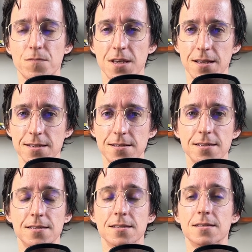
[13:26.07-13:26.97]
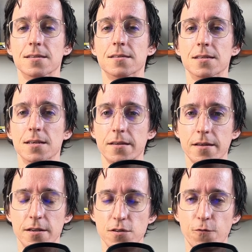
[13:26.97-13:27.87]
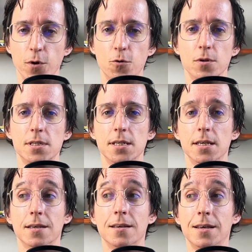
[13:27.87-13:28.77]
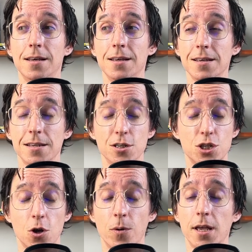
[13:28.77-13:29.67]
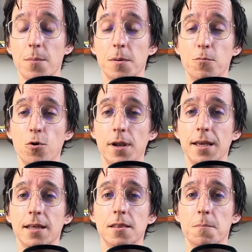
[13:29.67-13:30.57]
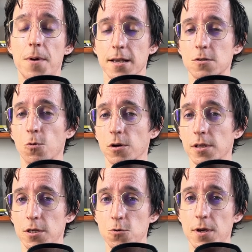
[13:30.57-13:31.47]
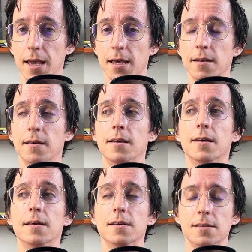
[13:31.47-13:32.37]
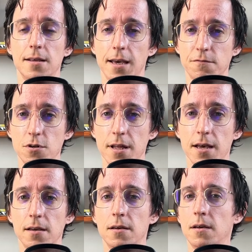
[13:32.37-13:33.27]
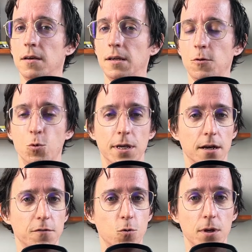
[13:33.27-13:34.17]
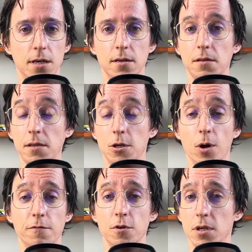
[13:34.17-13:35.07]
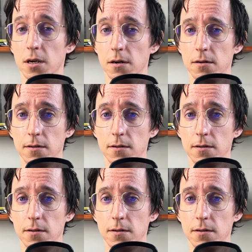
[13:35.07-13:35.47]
It is consistency, it is frequency, it is showing up and putting in the best work that you can, day after day, week after week, year after year.